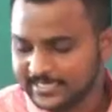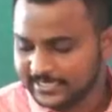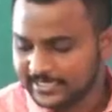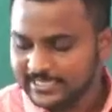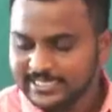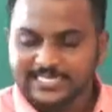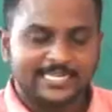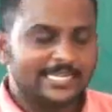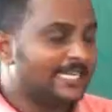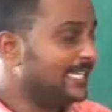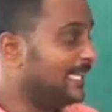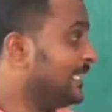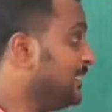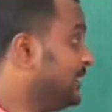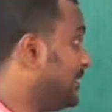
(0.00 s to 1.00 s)
the heat
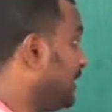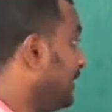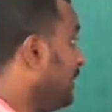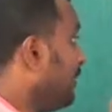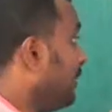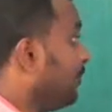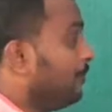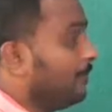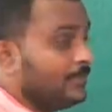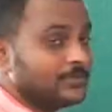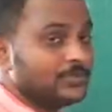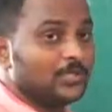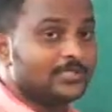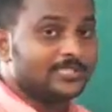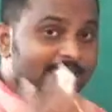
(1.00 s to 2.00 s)
energy.
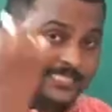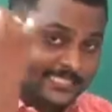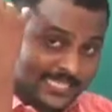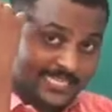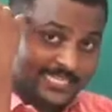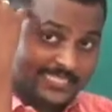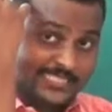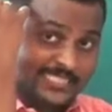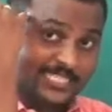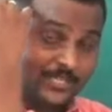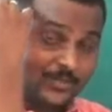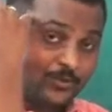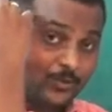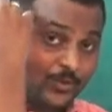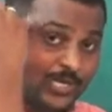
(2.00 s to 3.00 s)
So this
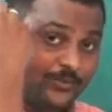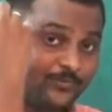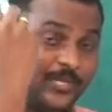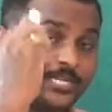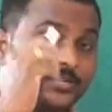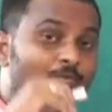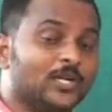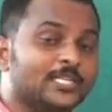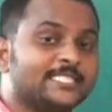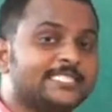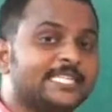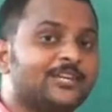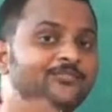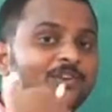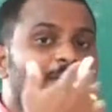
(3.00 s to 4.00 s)
energy to convert one
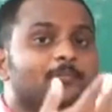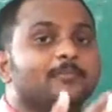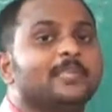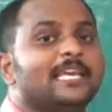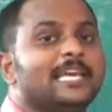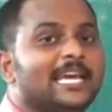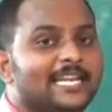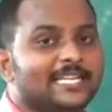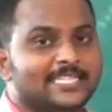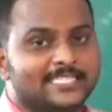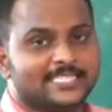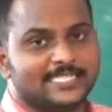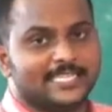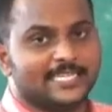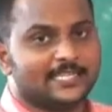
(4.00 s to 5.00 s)
state from another
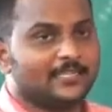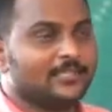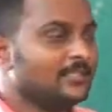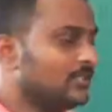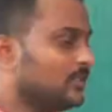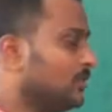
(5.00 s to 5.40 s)
state.